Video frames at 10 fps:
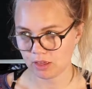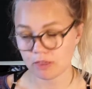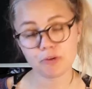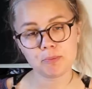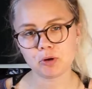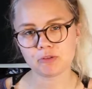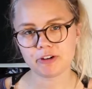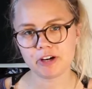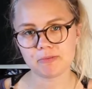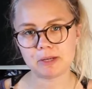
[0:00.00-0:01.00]

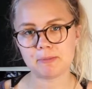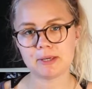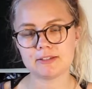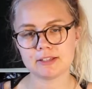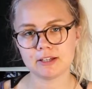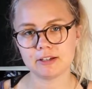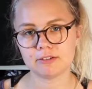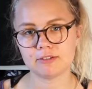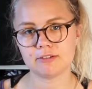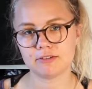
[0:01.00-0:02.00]
3.5mm
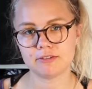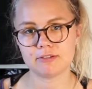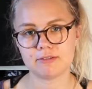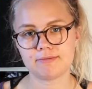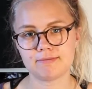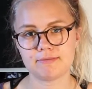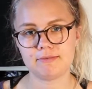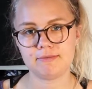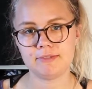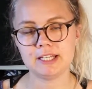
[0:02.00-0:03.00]

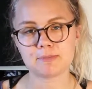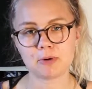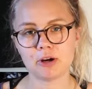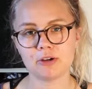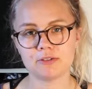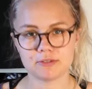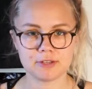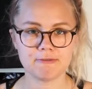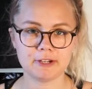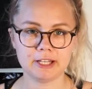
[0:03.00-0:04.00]
Knit Pro
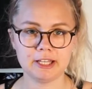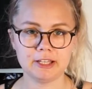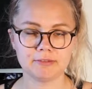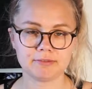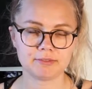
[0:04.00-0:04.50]
Symphony